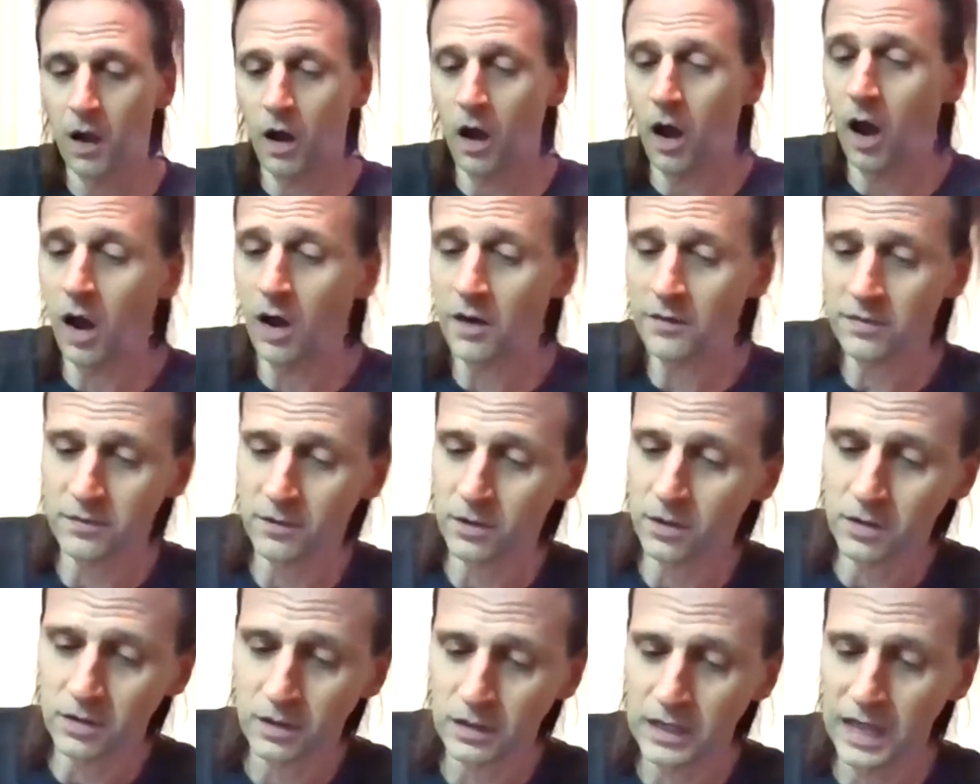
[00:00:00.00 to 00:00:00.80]

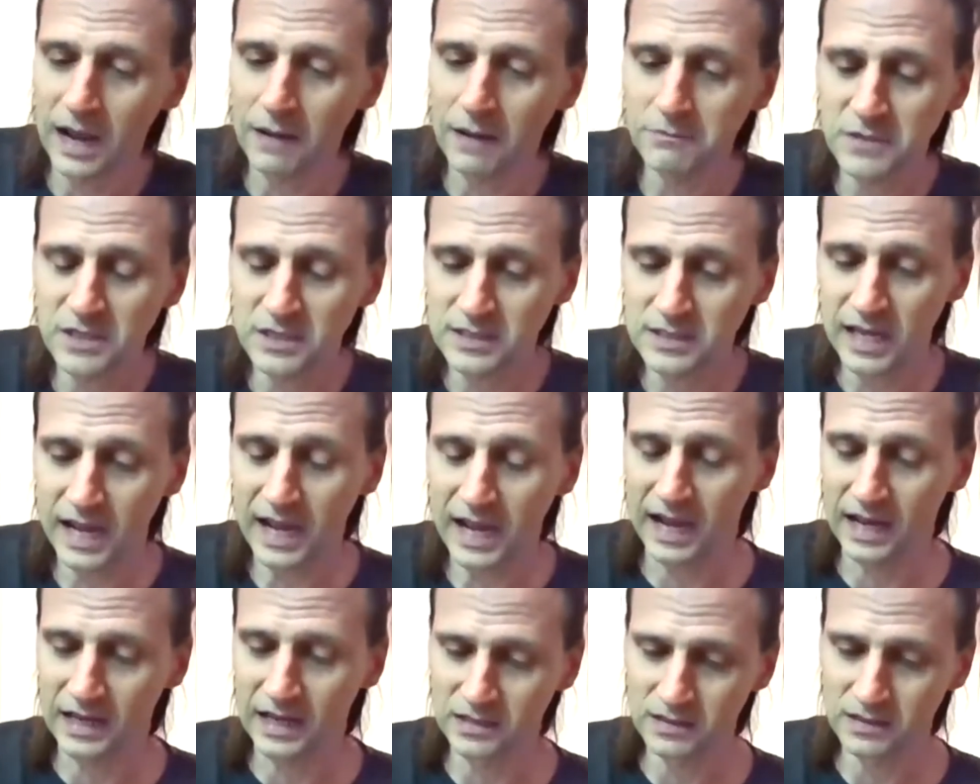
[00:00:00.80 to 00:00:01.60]
Arthur clapped his
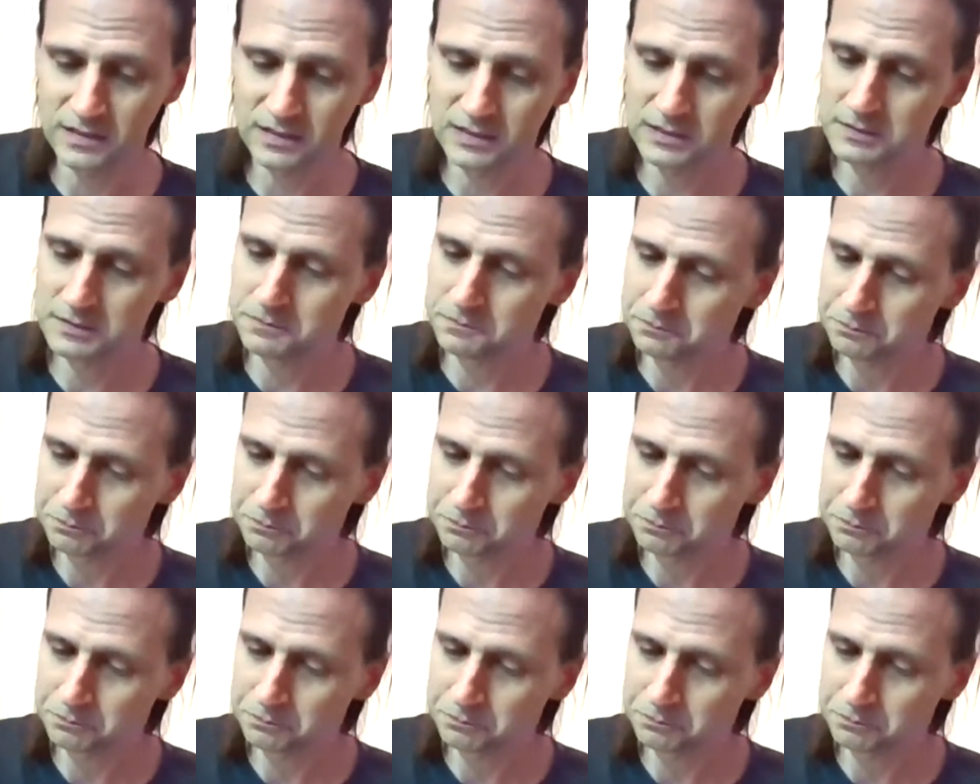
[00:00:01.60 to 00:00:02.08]
hands.